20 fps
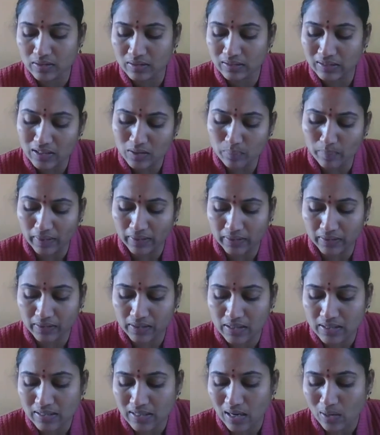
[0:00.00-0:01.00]
These
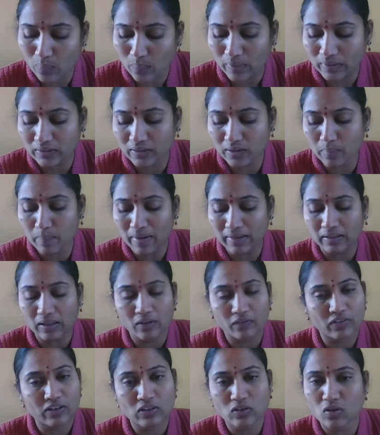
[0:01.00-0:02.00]
materials are weathered by the
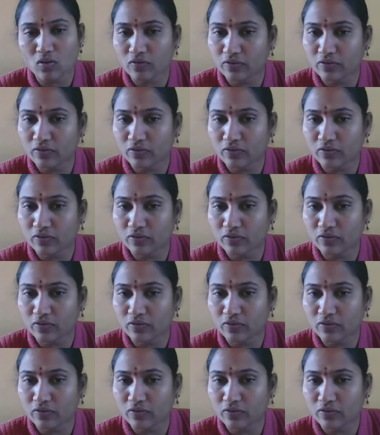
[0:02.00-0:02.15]
effects of